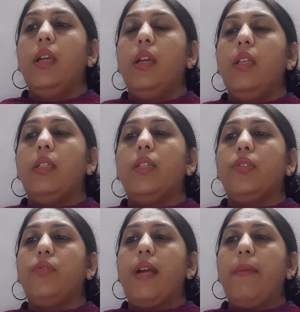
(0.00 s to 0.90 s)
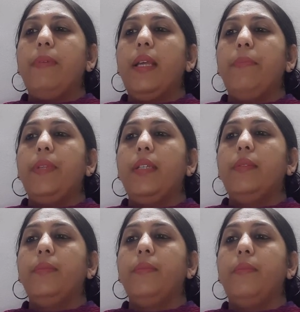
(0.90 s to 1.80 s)
In case of epileptic,
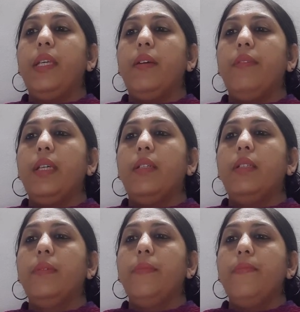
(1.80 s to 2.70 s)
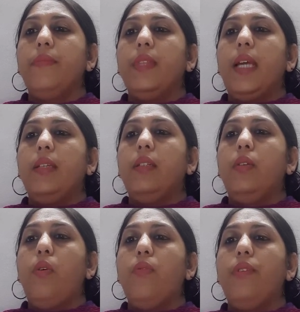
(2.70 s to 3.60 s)
be aware that
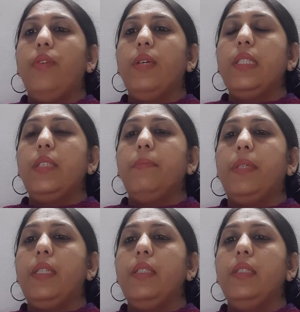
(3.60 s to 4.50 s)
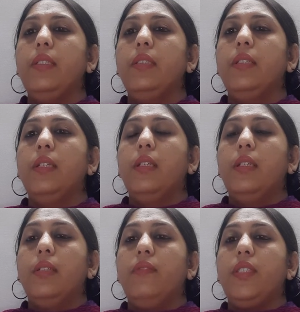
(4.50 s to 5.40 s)
low frequency pulsed
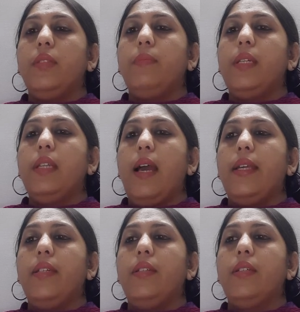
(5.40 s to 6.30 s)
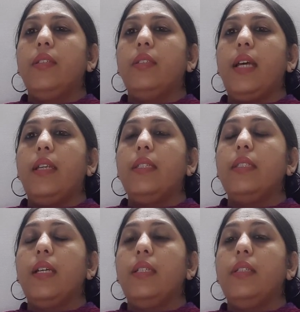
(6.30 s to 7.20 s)
visible light that
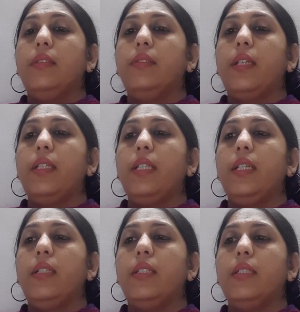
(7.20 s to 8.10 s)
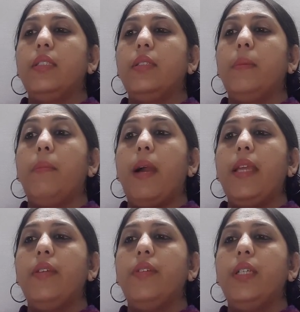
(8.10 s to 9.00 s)
is under 30 Hz
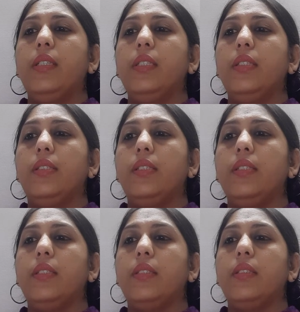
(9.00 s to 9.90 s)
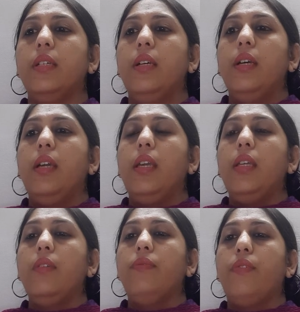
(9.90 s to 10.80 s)
might trigger a seizure
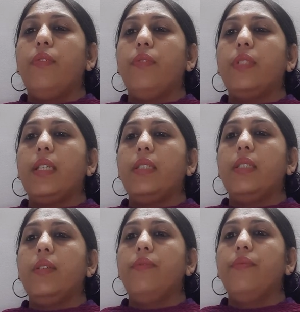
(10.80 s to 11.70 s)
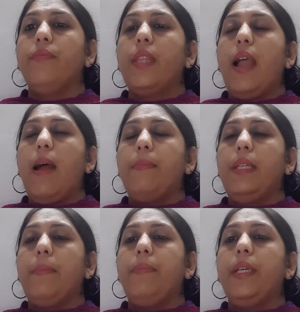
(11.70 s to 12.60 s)
in photosensitive
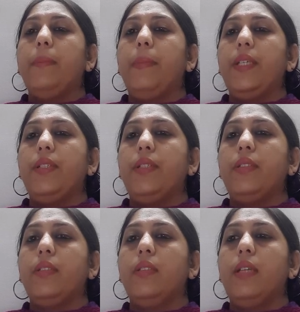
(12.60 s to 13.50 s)
epileptic patients.